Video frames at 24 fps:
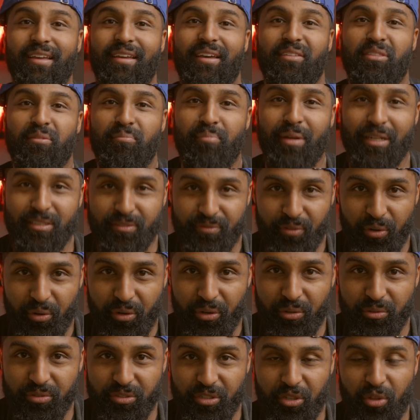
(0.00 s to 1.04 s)
and the best
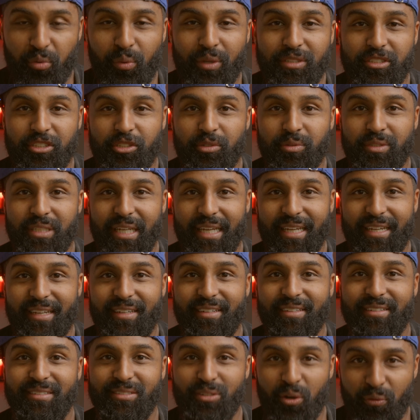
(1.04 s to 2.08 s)
photos are the ones you take.
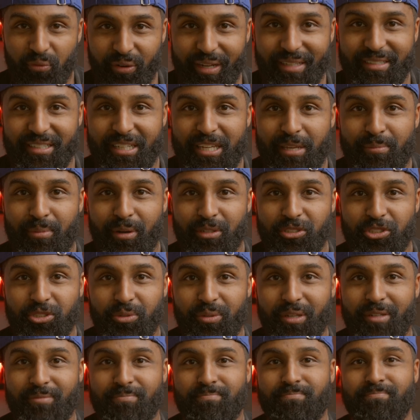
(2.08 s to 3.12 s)
Don't forget to keep on shooting.